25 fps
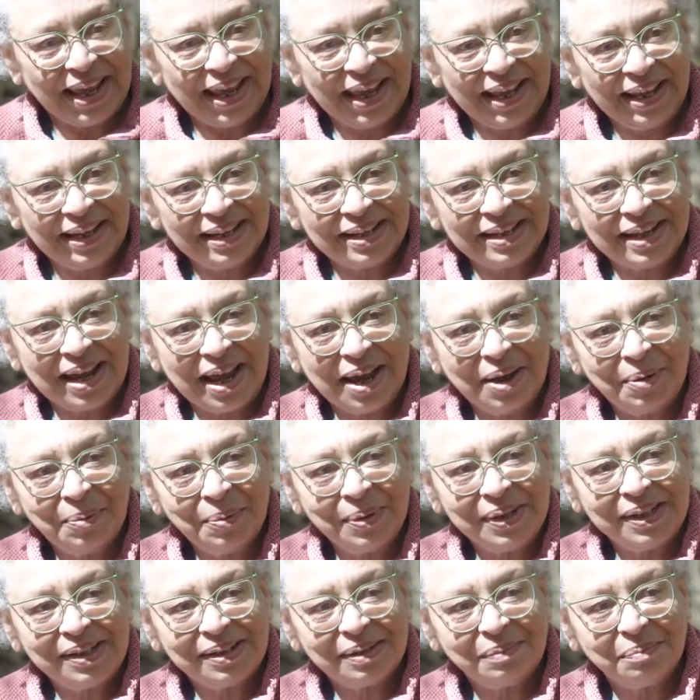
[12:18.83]
and I
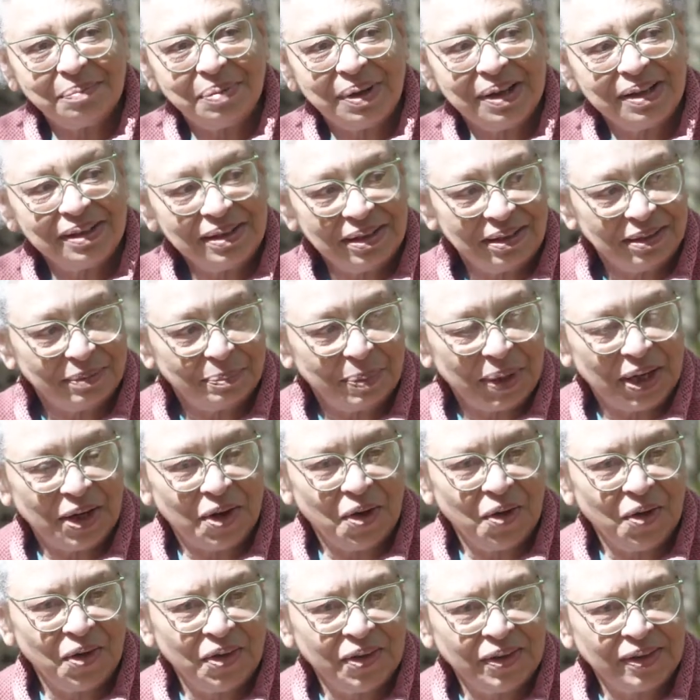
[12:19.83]
was puzzled
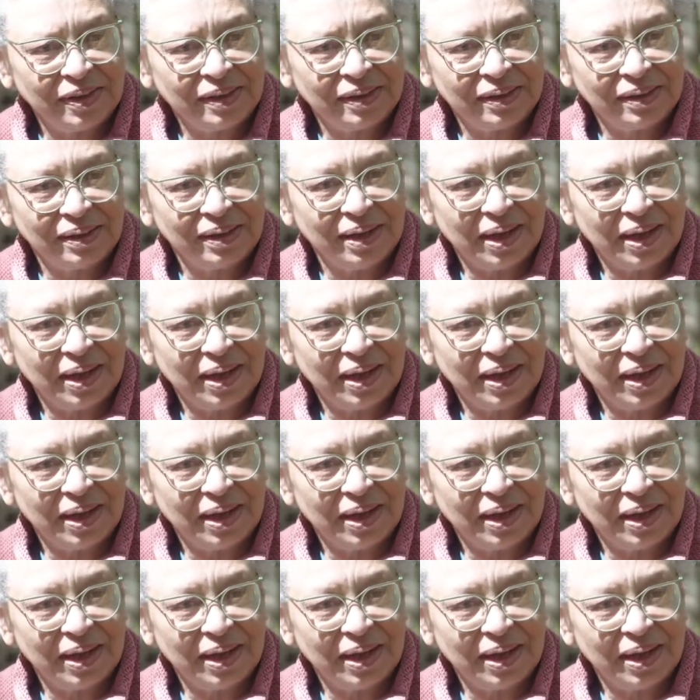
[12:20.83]
because